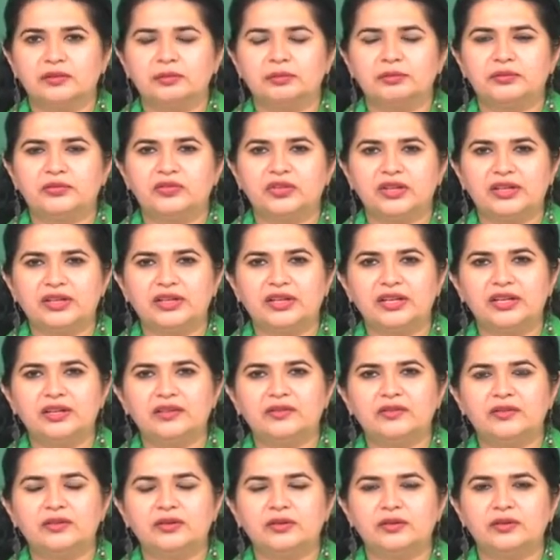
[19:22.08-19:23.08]

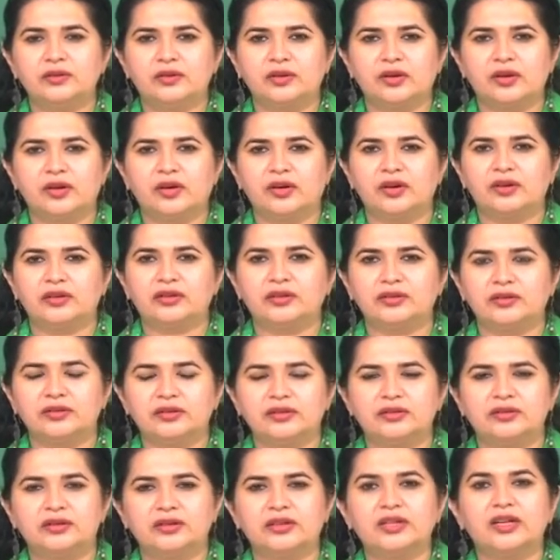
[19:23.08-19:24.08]
Chennai or
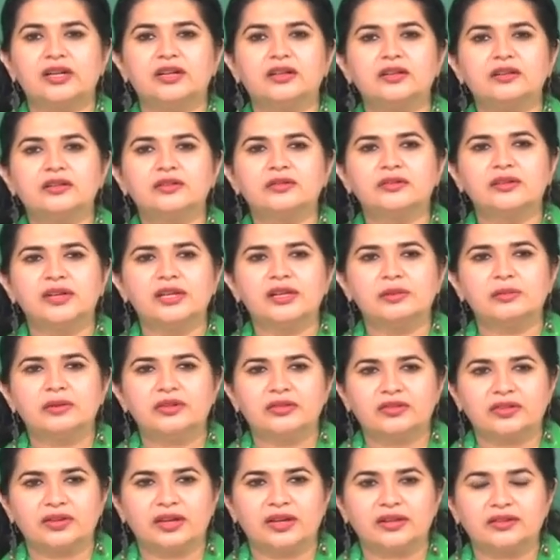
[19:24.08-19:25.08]
the erstwhile
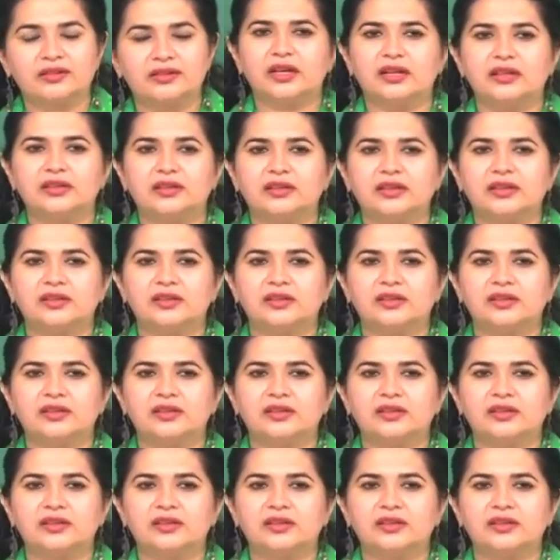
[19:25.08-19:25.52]
Madras.